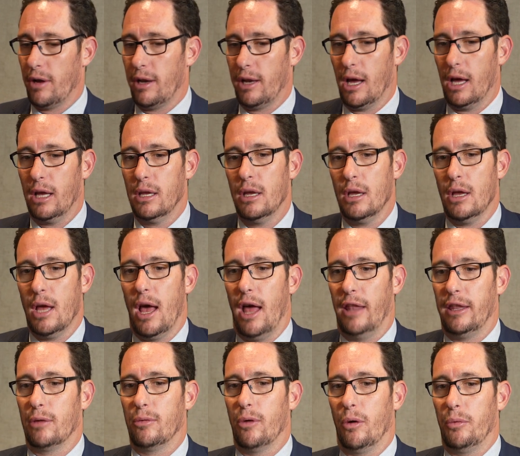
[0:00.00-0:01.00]
right now.
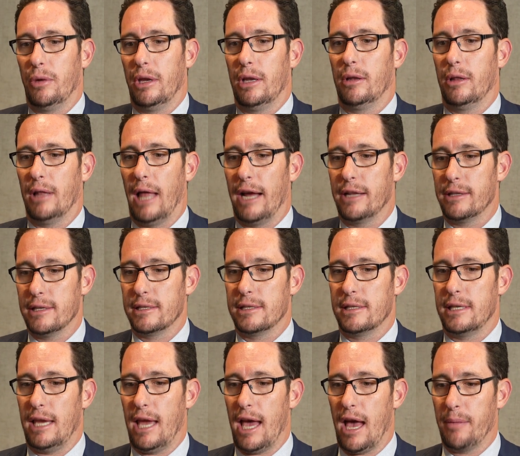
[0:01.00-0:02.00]
I think what we'd like to
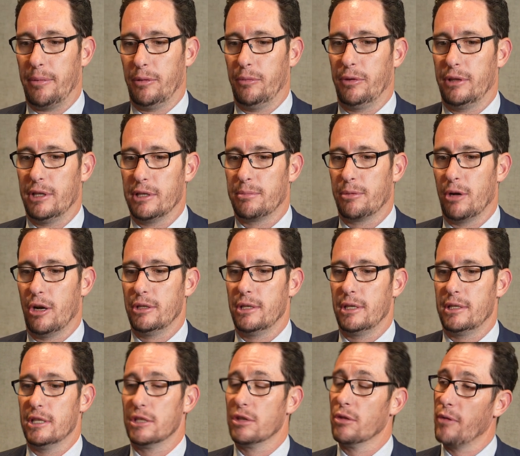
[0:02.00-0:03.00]
see happen with this
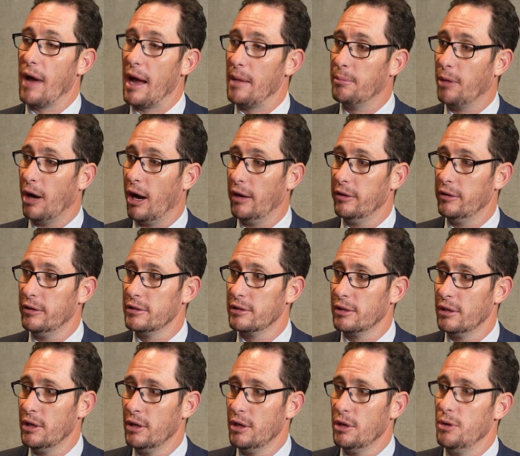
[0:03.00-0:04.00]
project is the right
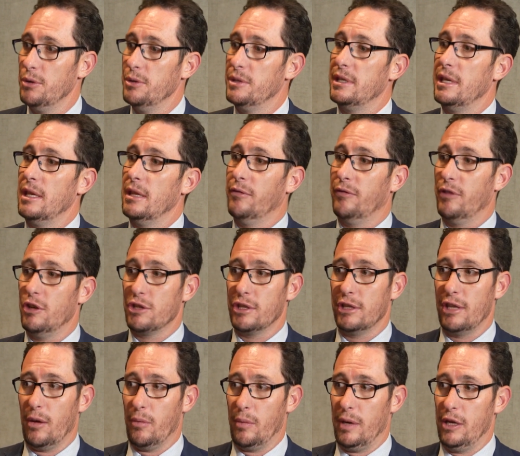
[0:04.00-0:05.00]
partners who see the
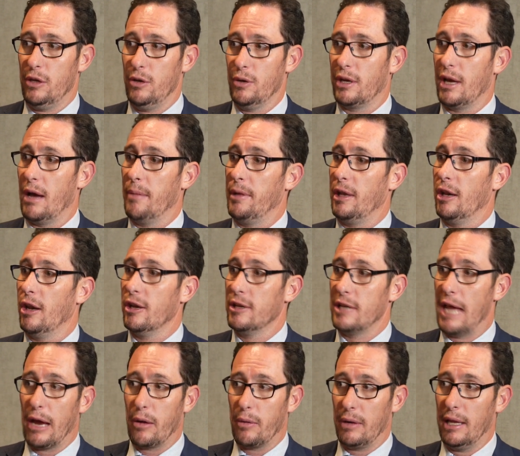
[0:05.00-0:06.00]
vision that we do come in at
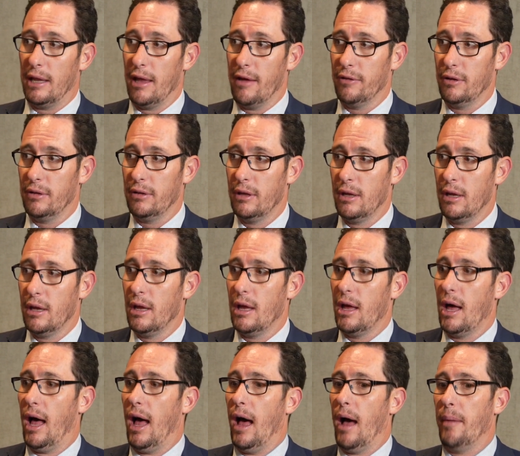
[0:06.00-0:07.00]
the equity level,
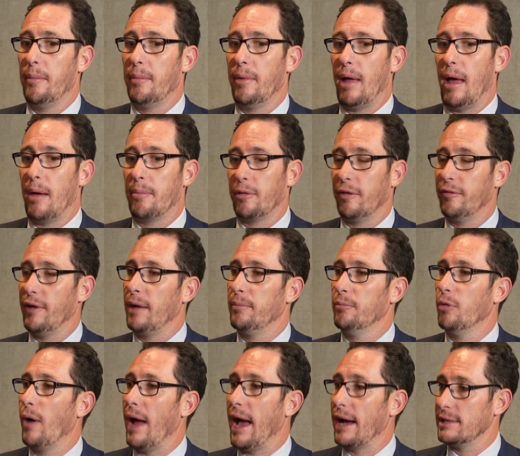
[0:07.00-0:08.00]
um, provide
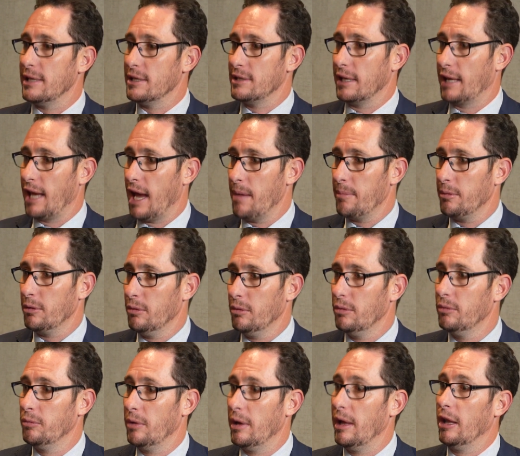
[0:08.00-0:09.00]
more access to capital
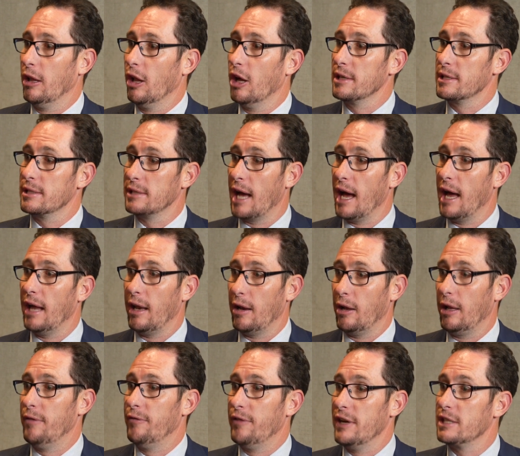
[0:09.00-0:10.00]
okay. alongside
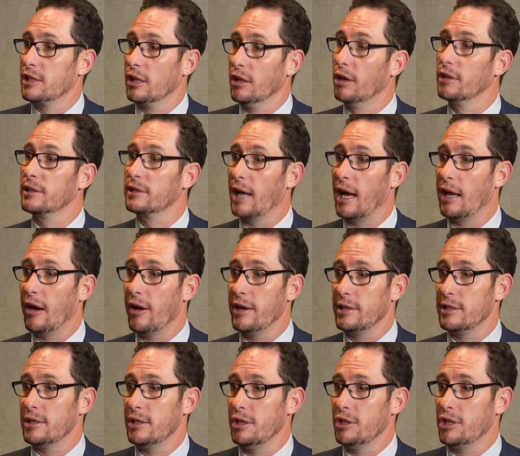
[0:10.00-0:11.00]
and invest alongside our
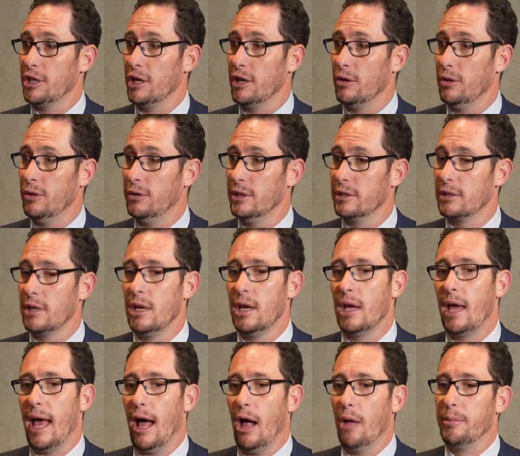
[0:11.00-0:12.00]
existing shareholders,
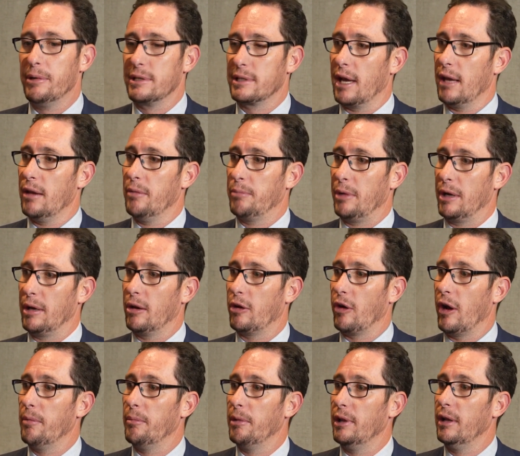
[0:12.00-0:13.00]
help us kind of bring
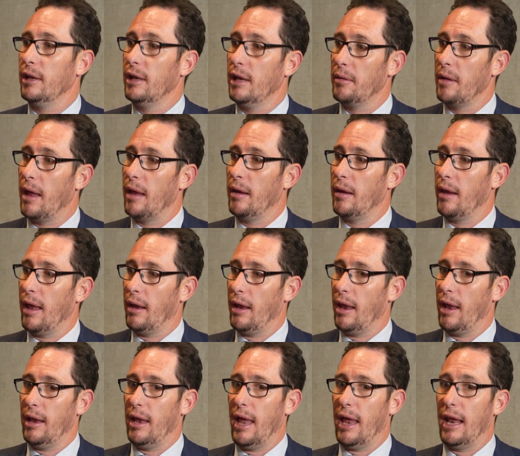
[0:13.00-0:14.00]
credibility and and and,
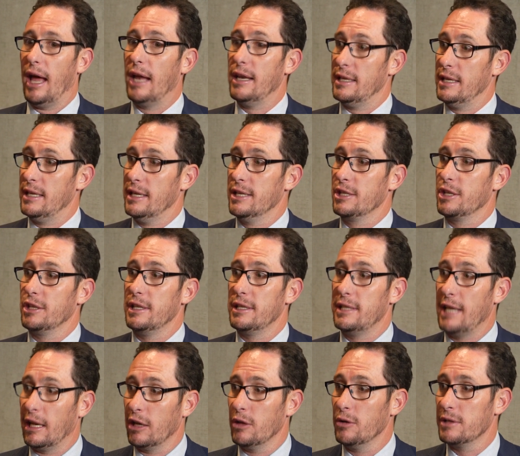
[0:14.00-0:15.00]
and ideas on the
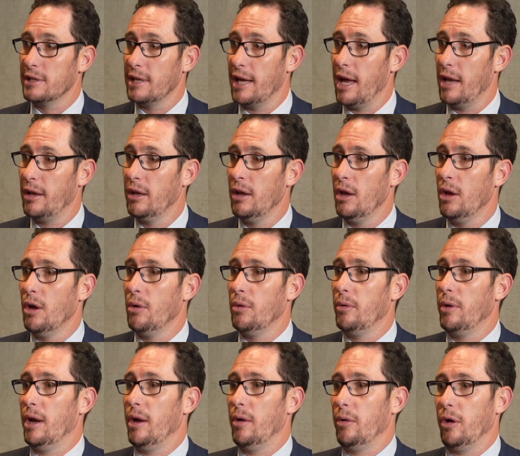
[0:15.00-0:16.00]
technical side,
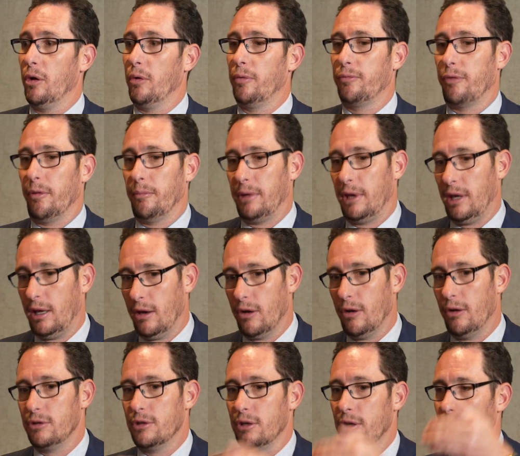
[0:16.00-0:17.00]
where you know from
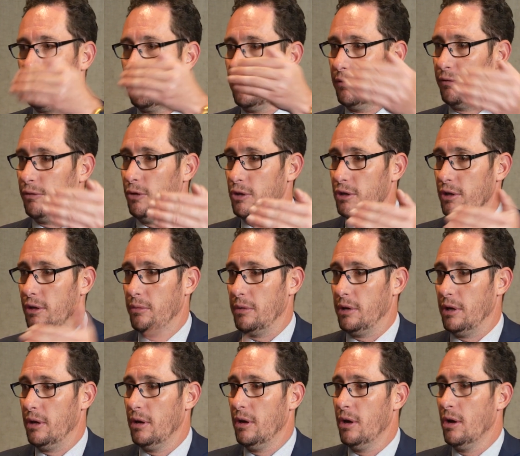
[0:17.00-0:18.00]
here to the the future that
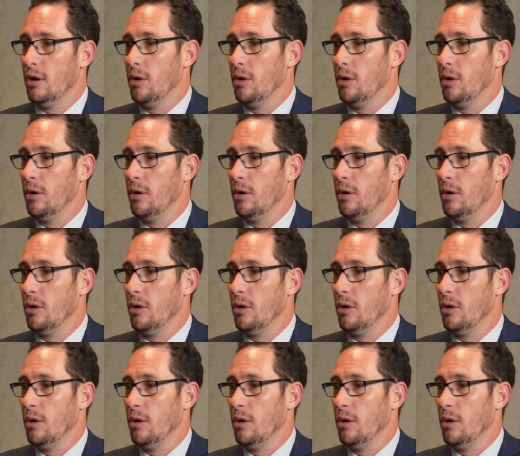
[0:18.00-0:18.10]
we.